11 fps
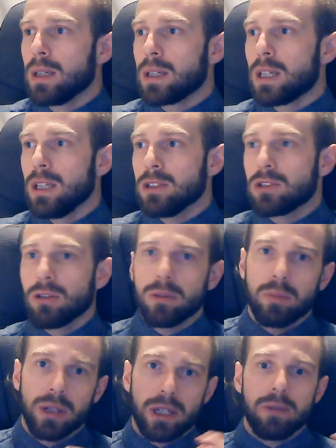can sort of
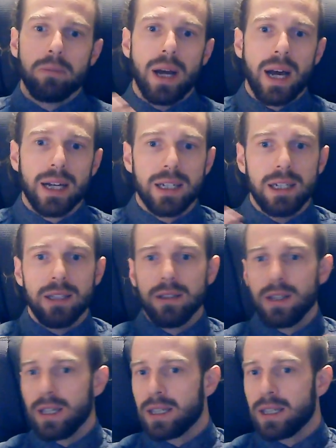bring you back and like